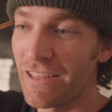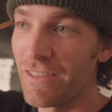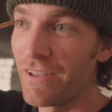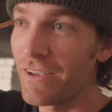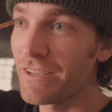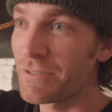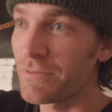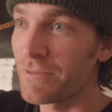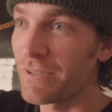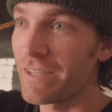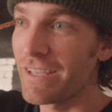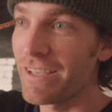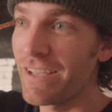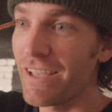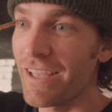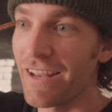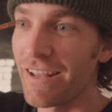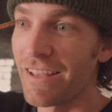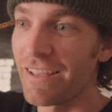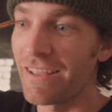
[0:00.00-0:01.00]
It looks really
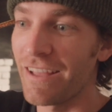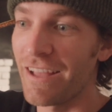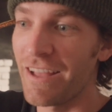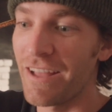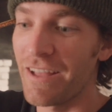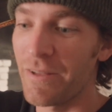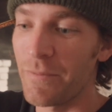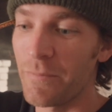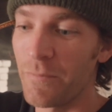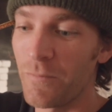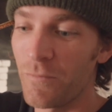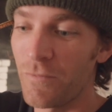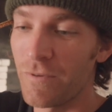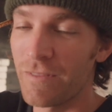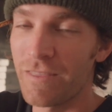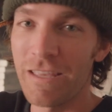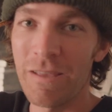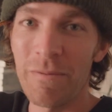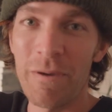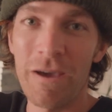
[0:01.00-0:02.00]
good. Um,
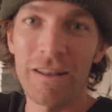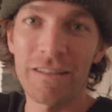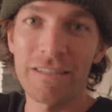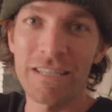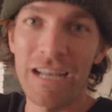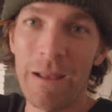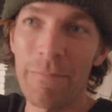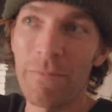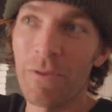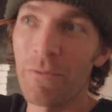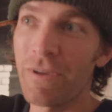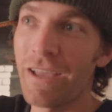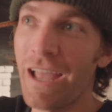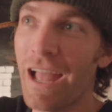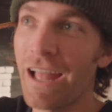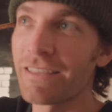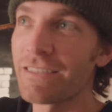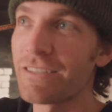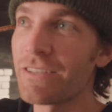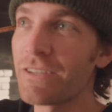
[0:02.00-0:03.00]
with the amount of time that we
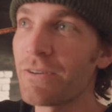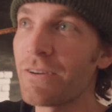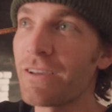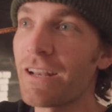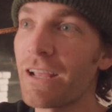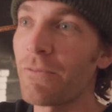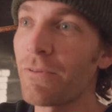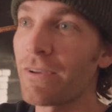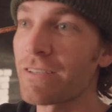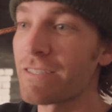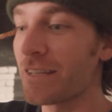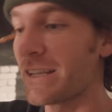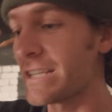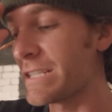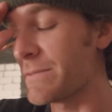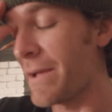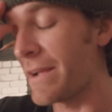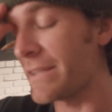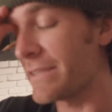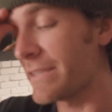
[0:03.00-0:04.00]
had to do it, I wasn't
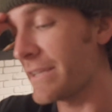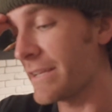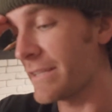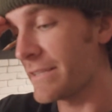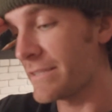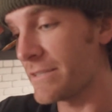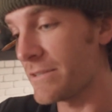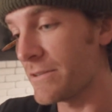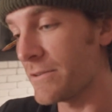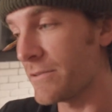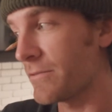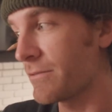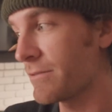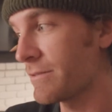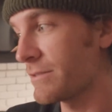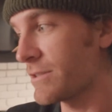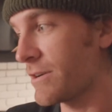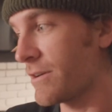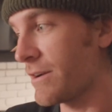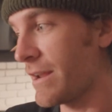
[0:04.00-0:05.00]
expecting it to
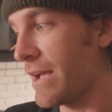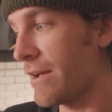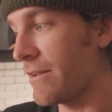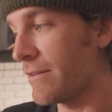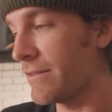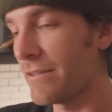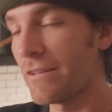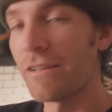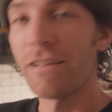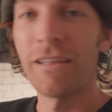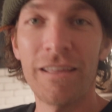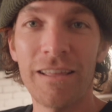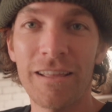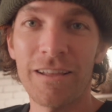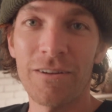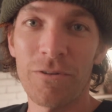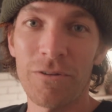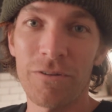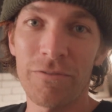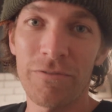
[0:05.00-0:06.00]
turn out
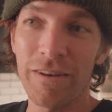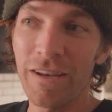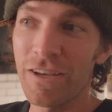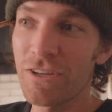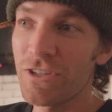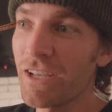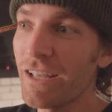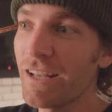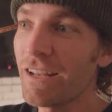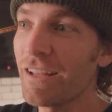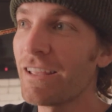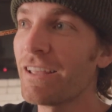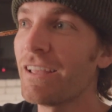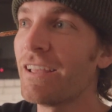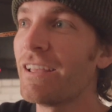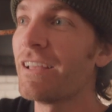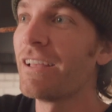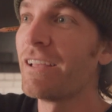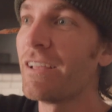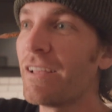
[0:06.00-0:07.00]
or to finish it,
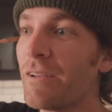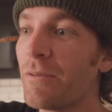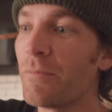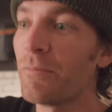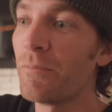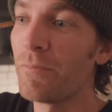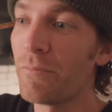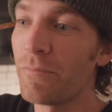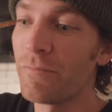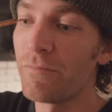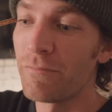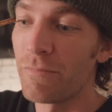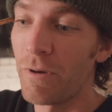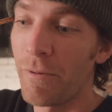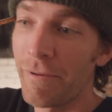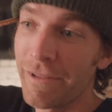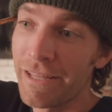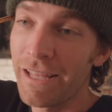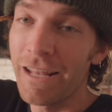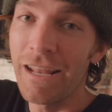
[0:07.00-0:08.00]
but
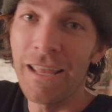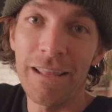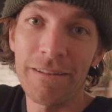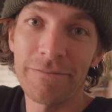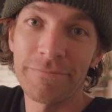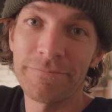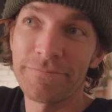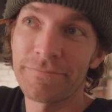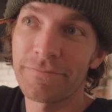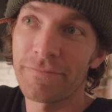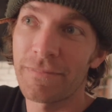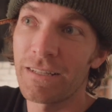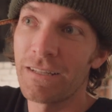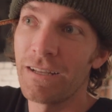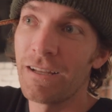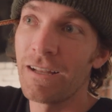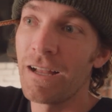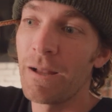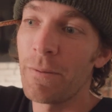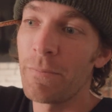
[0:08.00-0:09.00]
we did it.
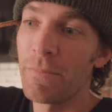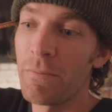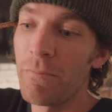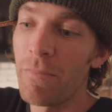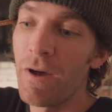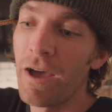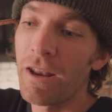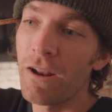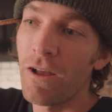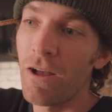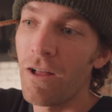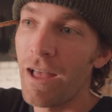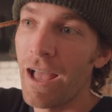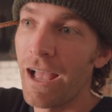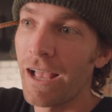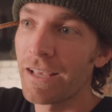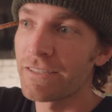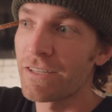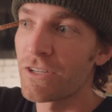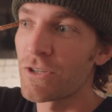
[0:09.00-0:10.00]
Um, the mud all
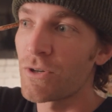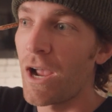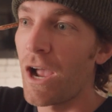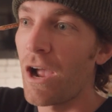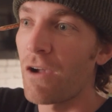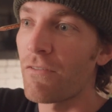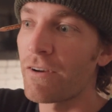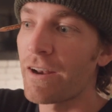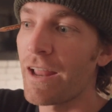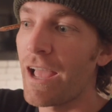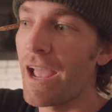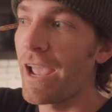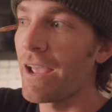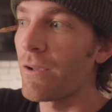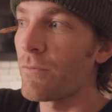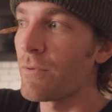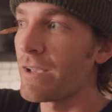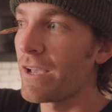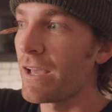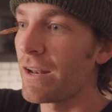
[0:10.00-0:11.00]
has to dry
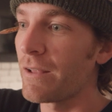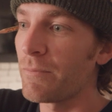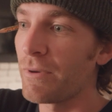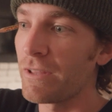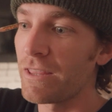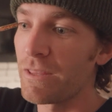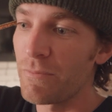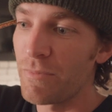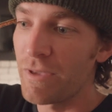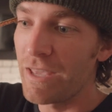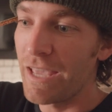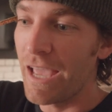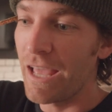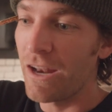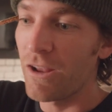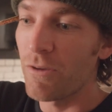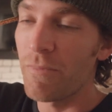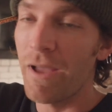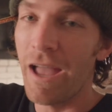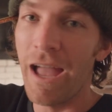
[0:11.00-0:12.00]
overnight. We gotta put the
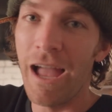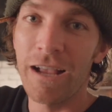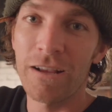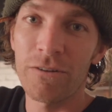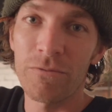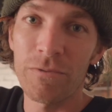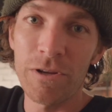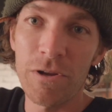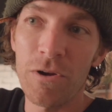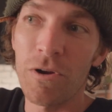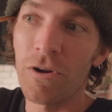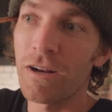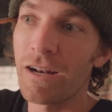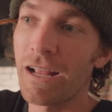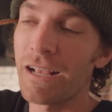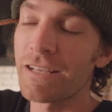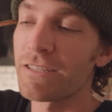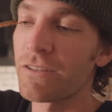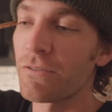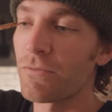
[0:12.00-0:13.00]
piano back,
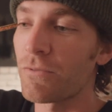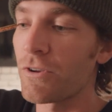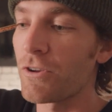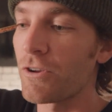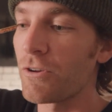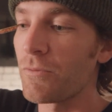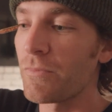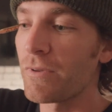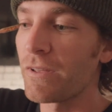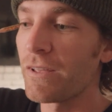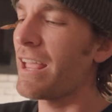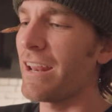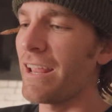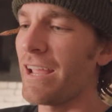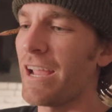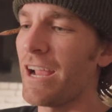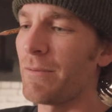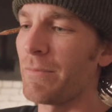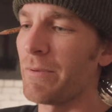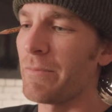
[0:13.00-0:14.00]
reorganize the room. Got a
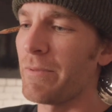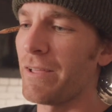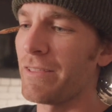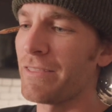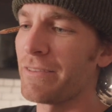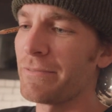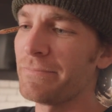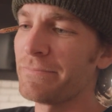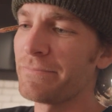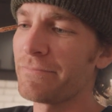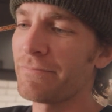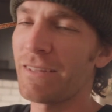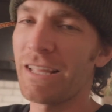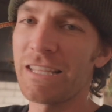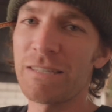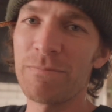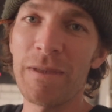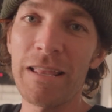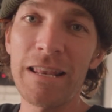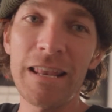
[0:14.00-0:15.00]
hair in my mouth.
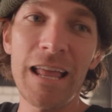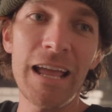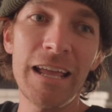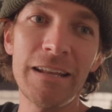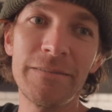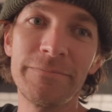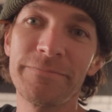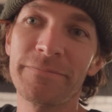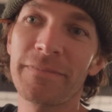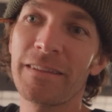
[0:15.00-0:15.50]
It's midnight.